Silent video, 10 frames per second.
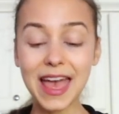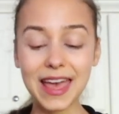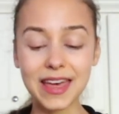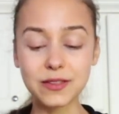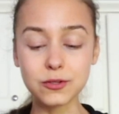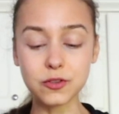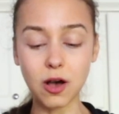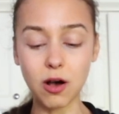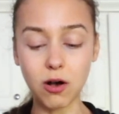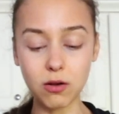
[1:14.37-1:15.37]
and there's
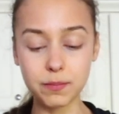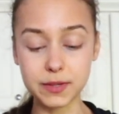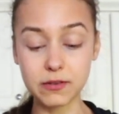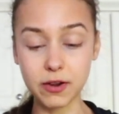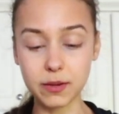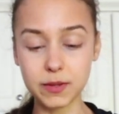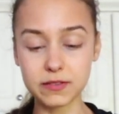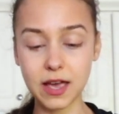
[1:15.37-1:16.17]
all B vitamins.